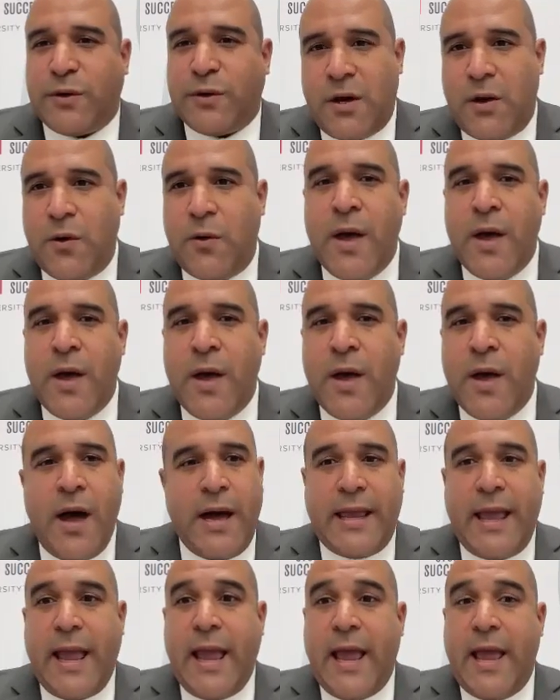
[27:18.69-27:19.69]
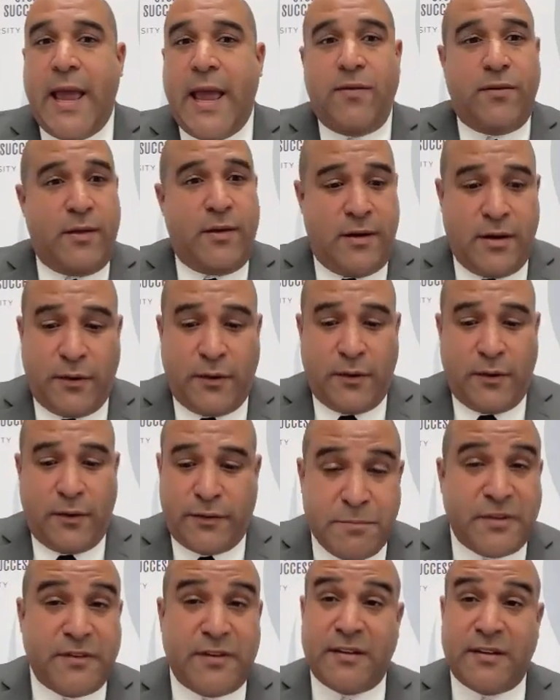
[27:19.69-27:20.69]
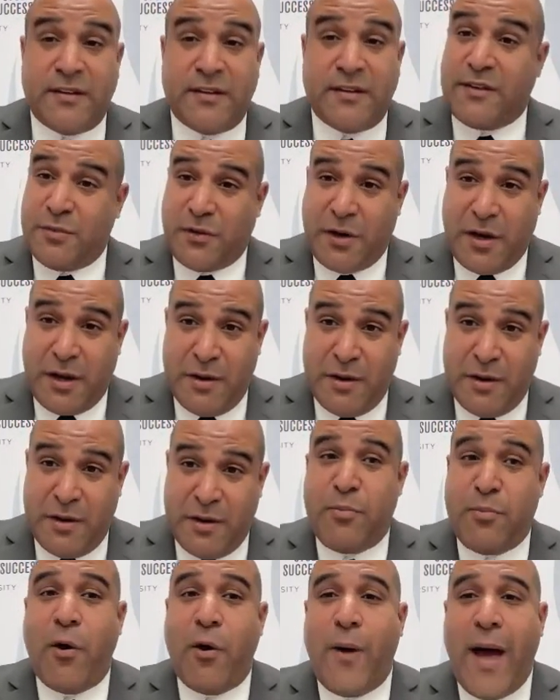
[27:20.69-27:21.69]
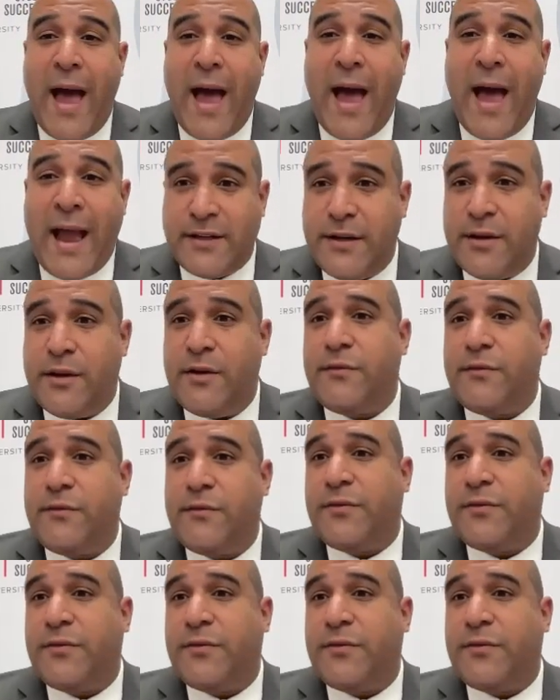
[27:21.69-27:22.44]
So again, some systems are going to be proactive,